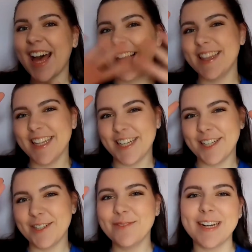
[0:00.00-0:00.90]

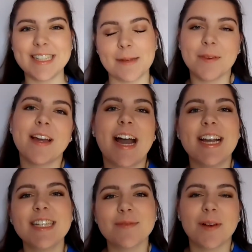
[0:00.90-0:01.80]
Hello, what is up you
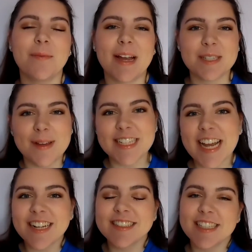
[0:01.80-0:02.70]
guys? Welcome back to my
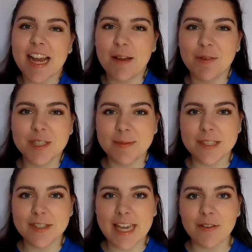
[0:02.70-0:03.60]
channel. Today I'm going to be
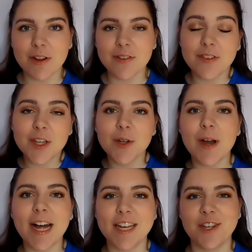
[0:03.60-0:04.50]
doing a review
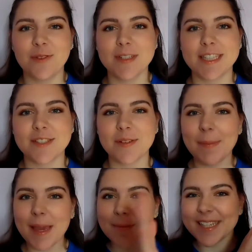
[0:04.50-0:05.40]
on a new release
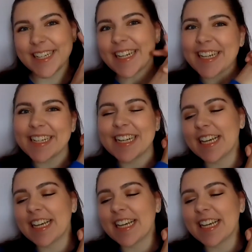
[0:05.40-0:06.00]
from Maybelline.